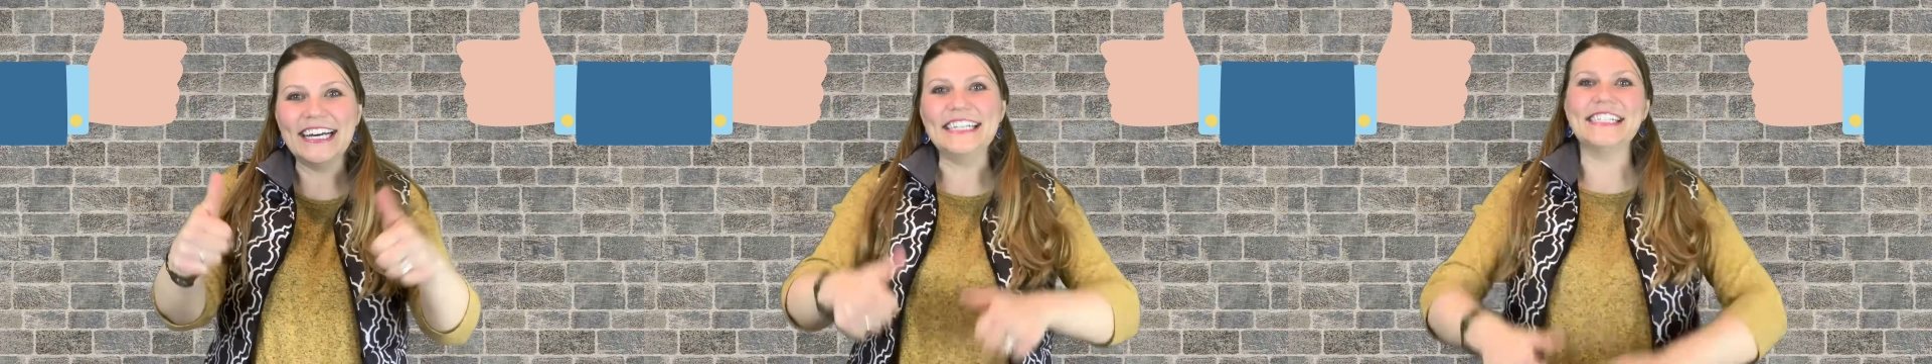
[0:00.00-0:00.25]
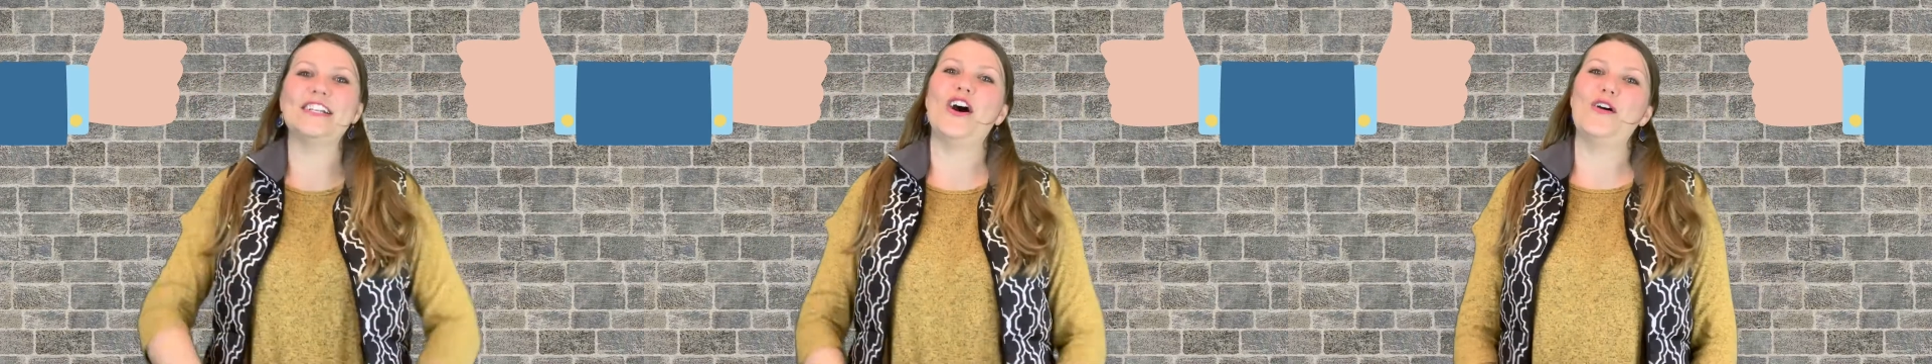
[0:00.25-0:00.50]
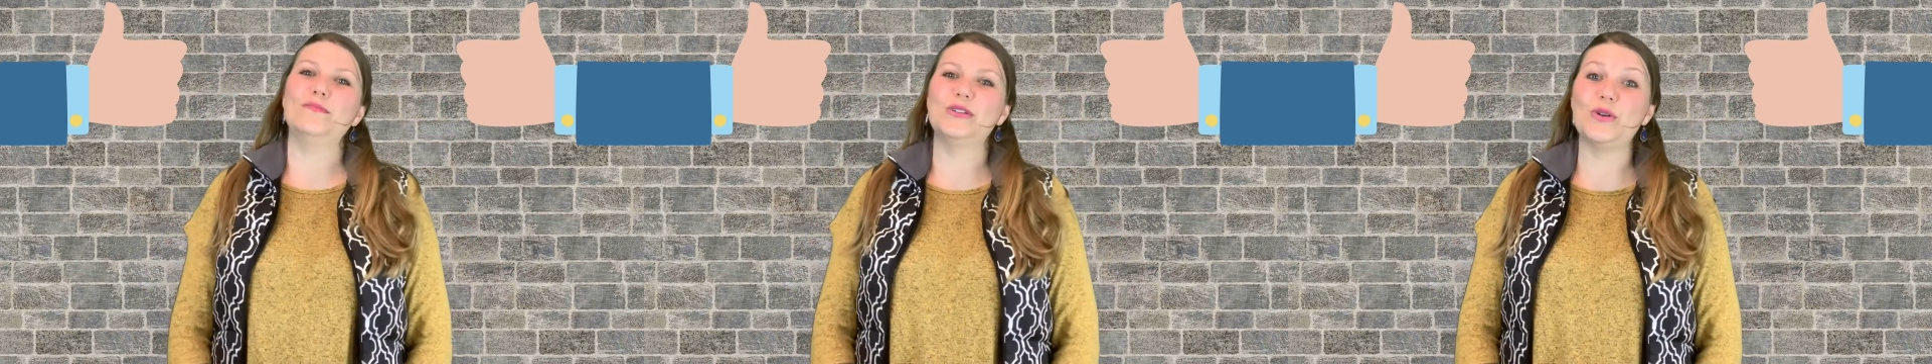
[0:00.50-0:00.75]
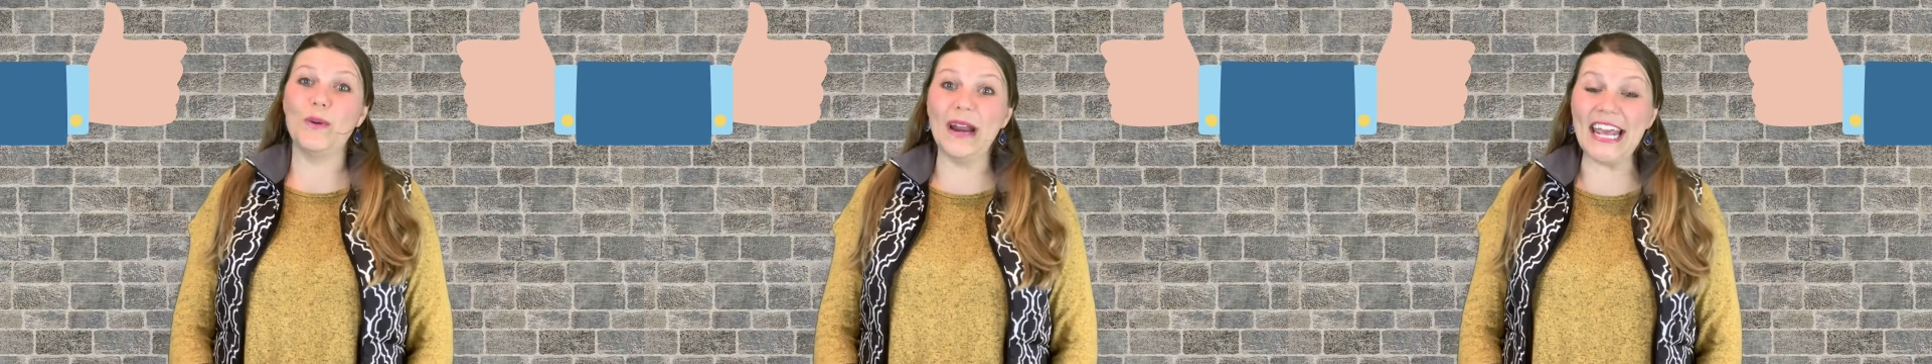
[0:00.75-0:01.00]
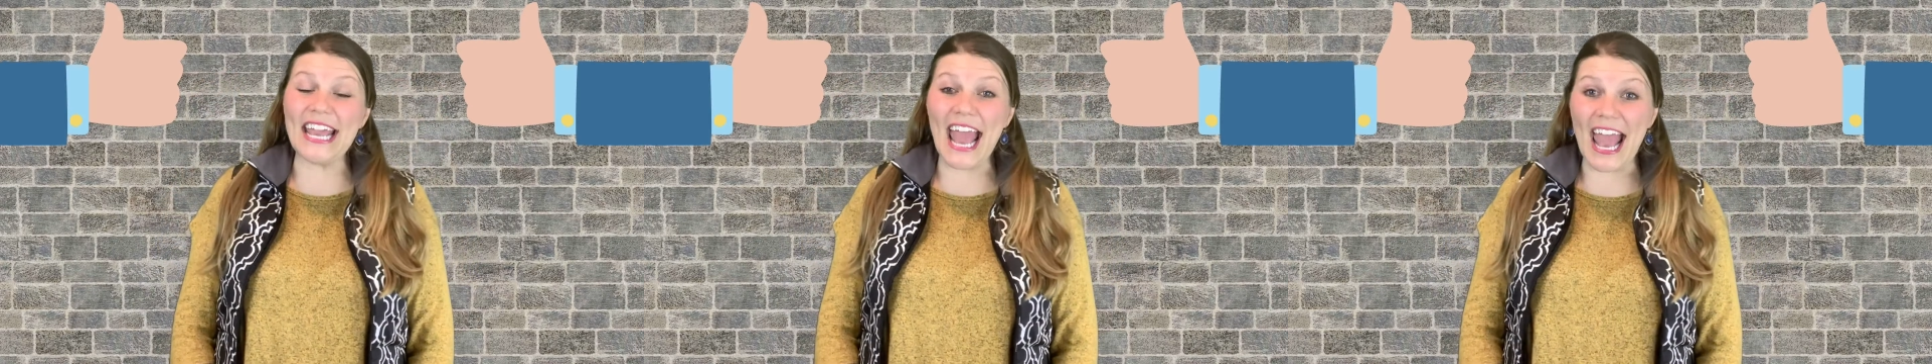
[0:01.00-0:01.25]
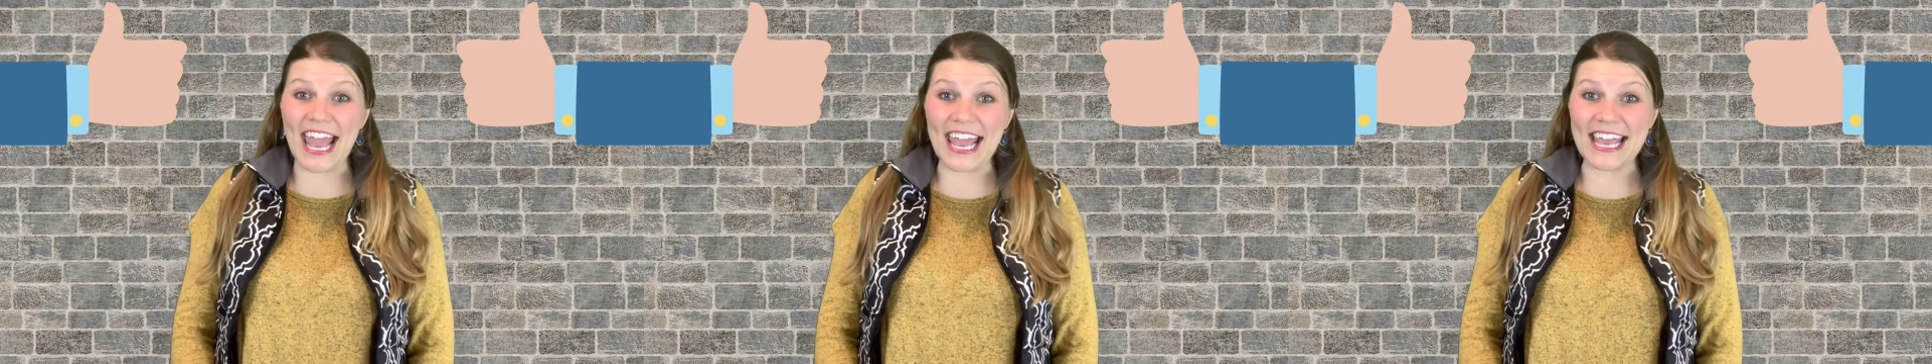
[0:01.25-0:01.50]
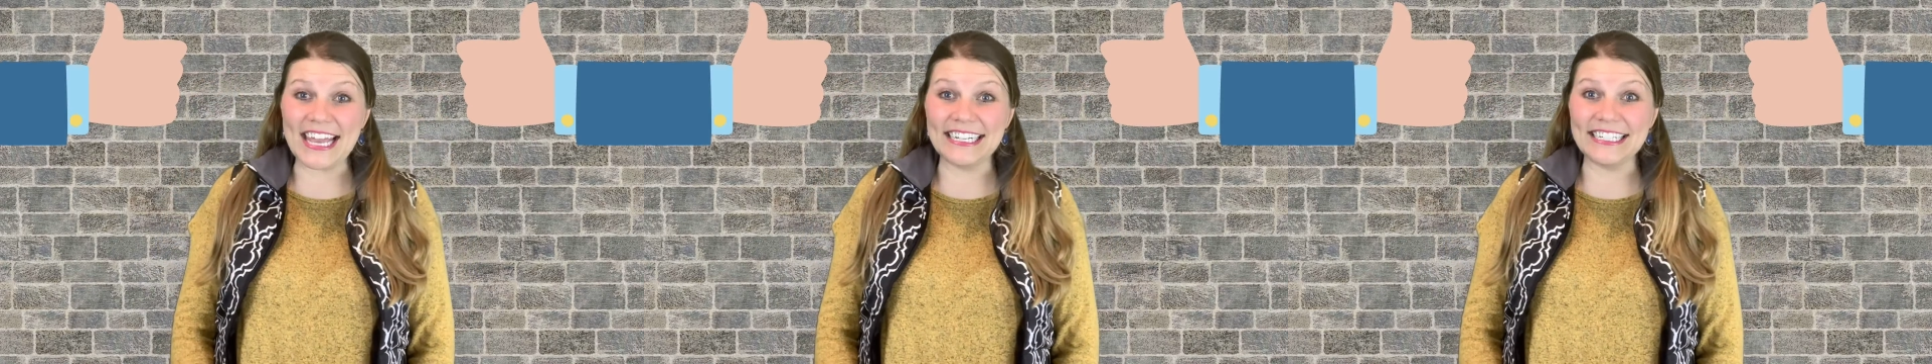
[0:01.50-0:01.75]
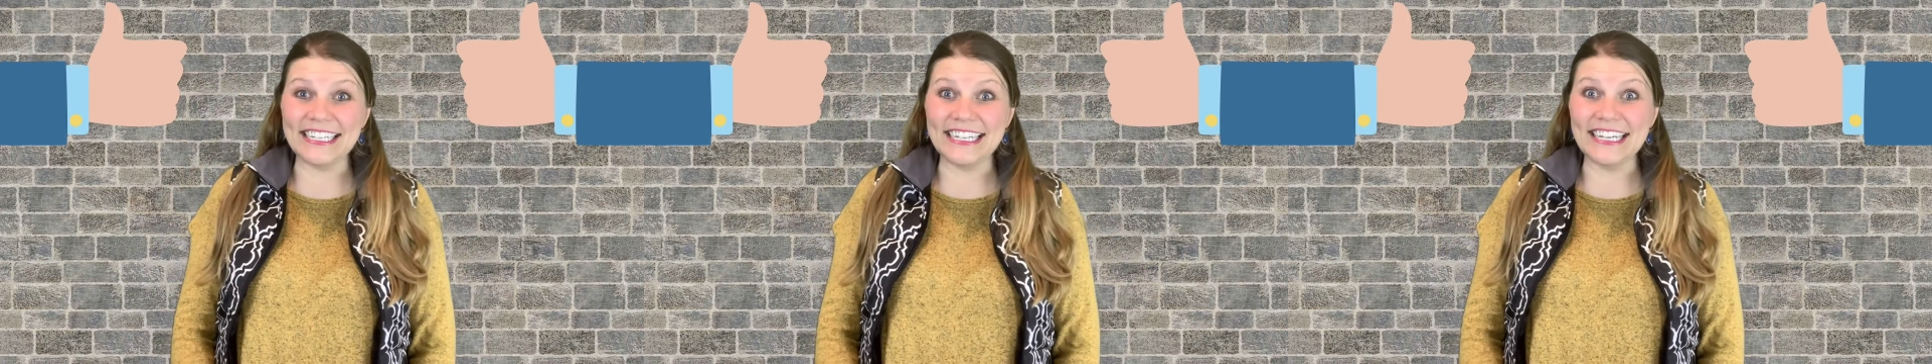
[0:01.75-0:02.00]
Psalm 28,